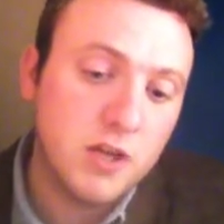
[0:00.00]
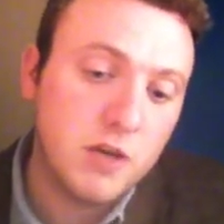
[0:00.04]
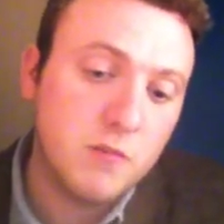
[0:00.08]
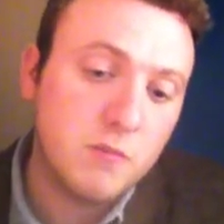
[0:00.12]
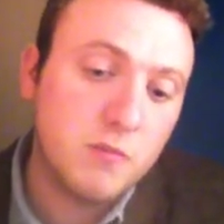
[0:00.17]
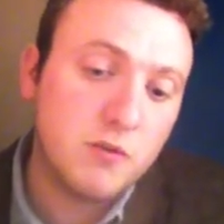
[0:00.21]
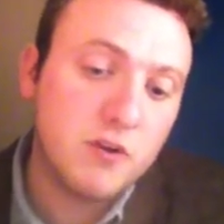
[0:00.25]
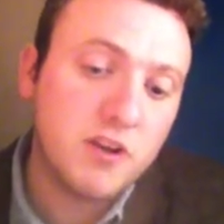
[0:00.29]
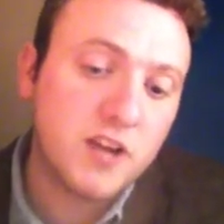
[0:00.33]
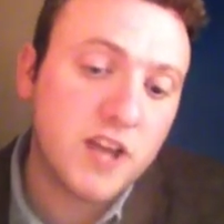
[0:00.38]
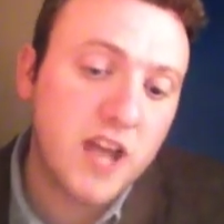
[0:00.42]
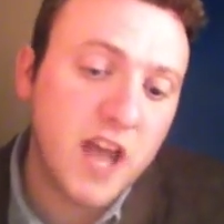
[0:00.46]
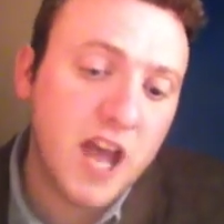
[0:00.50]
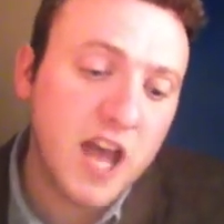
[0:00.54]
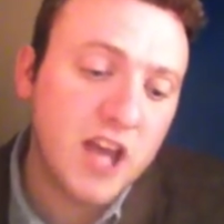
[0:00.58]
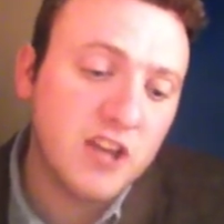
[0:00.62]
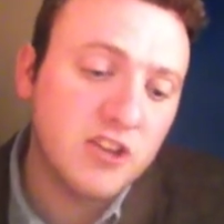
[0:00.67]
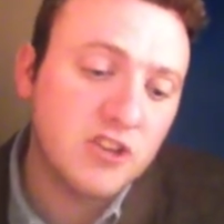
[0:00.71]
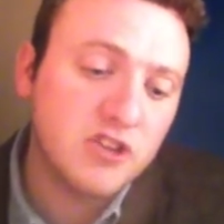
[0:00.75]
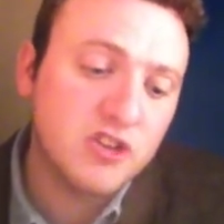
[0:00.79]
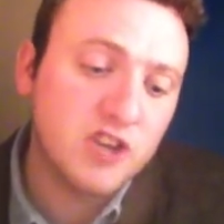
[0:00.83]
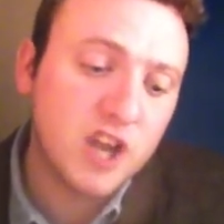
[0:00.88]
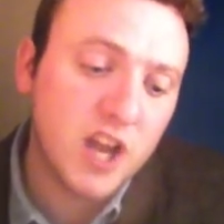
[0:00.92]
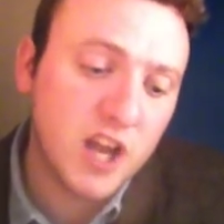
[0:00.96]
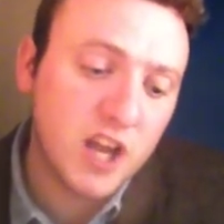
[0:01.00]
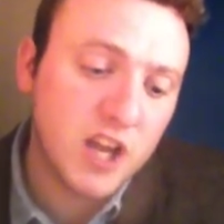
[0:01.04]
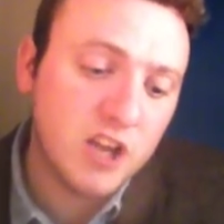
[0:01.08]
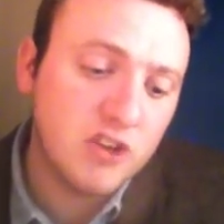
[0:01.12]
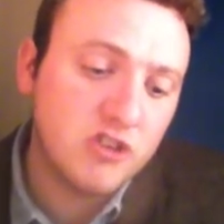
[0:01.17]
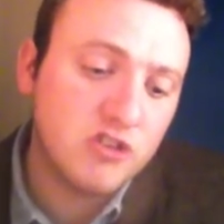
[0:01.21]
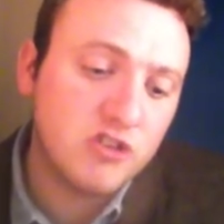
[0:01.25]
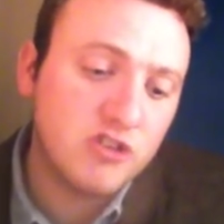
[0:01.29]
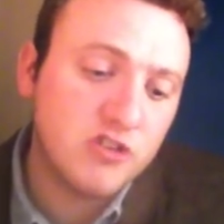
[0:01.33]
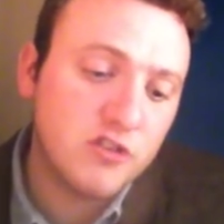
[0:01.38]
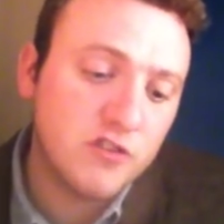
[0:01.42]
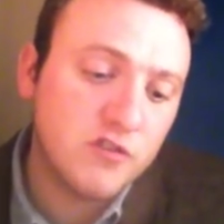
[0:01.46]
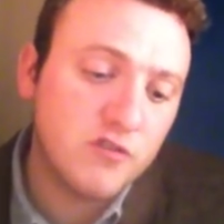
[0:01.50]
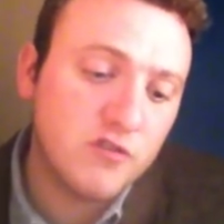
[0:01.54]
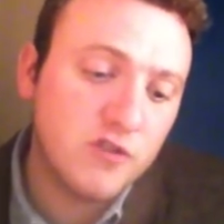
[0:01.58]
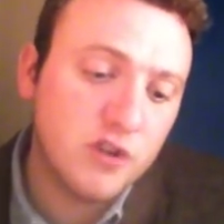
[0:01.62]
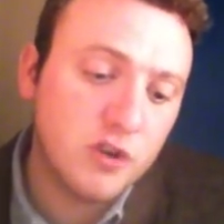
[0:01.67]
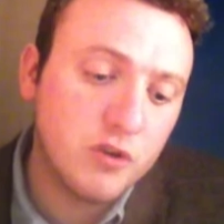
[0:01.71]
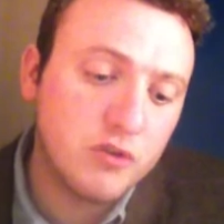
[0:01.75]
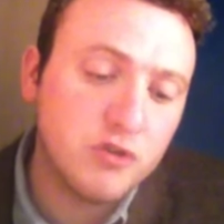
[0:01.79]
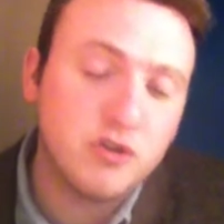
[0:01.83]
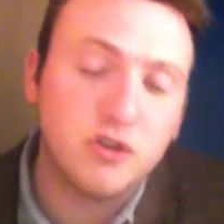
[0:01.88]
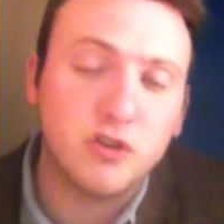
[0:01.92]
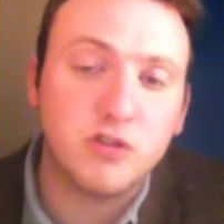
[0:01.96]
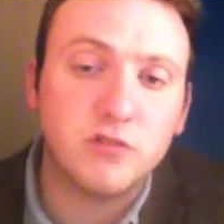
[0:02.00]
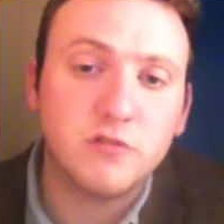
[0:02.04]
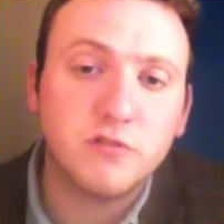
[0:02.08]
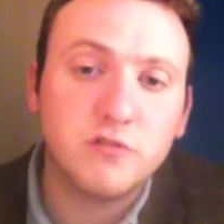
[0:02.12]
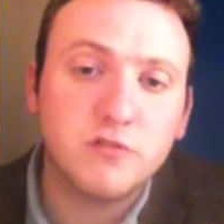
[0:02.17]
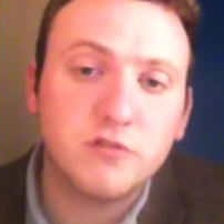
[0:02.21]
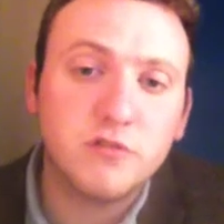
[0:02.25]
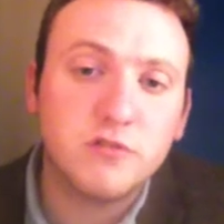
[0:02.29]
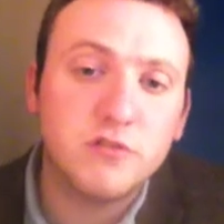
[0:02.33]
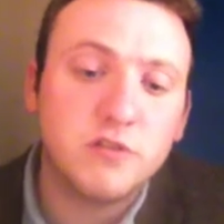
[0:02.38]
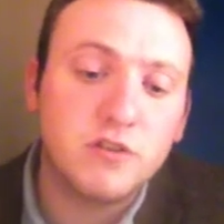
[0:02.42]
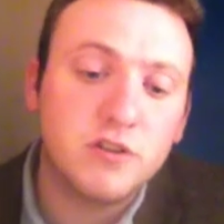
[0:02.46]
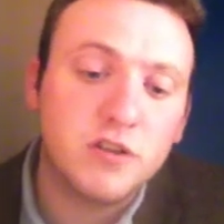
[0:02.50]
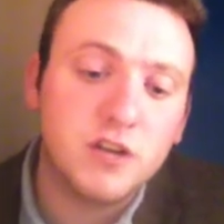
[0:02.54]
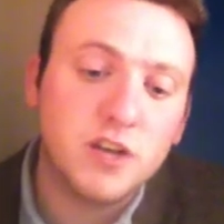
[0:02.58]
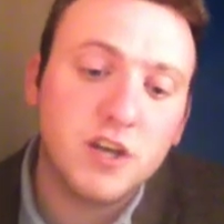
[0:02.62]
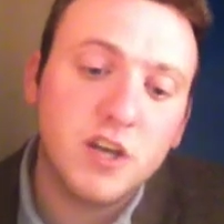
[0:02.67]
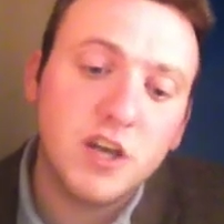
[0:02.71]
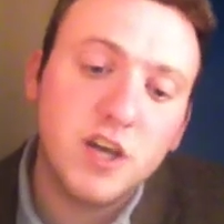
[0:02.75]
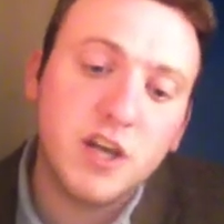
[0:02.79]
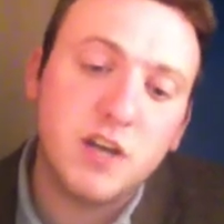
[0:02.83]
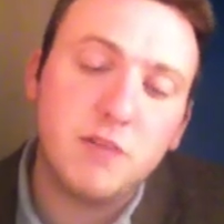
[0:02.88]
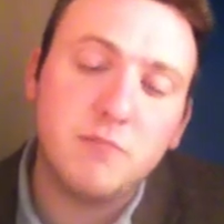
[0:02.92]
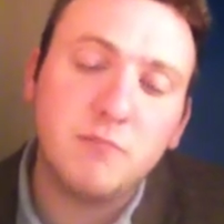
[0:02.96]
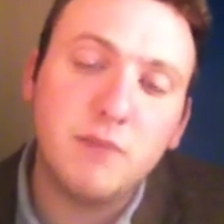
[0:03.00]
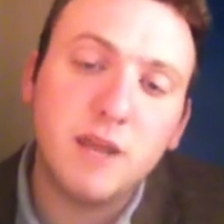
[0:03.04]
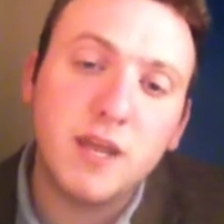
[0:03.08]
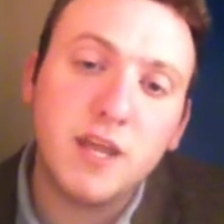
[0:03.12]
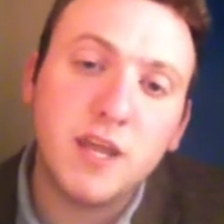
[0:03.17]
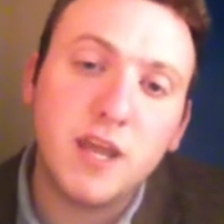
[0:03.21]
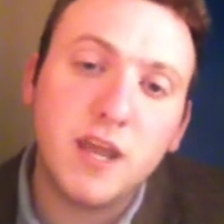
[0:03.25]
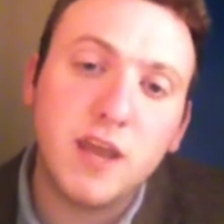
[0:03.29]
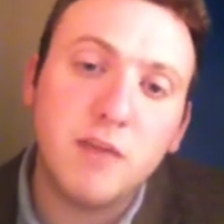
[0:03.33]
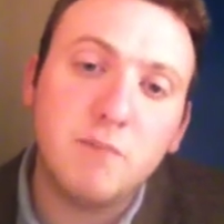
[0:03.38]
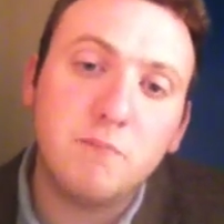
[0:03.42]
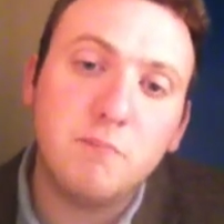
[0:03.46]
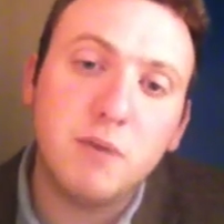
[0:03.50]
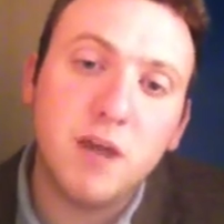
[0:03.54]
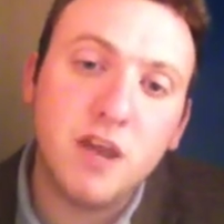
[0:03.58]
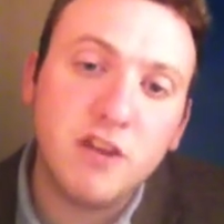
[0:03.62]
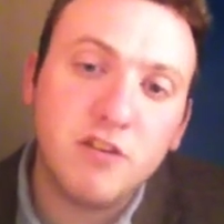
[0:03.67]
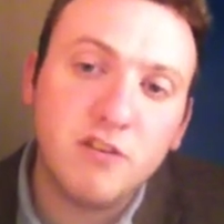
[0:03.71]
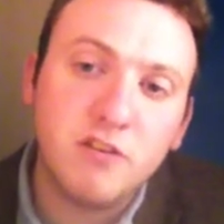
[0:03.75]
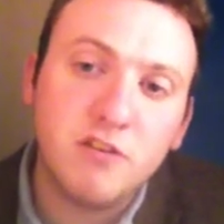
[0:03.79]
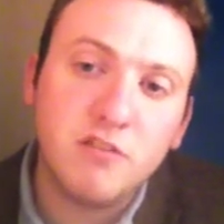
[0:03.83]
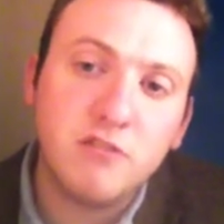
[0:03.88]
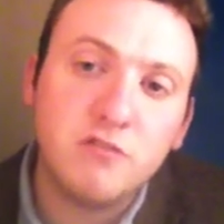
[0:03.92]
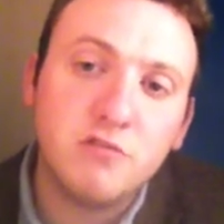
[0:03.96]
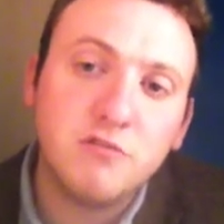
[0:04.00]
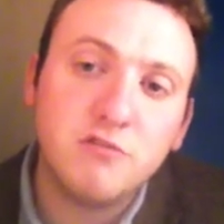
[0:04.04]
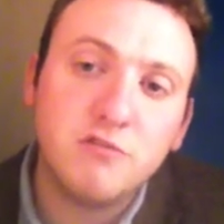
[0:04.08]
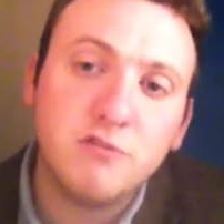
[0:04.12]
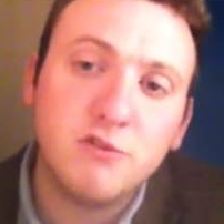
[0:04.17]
but it can change the future and make a better,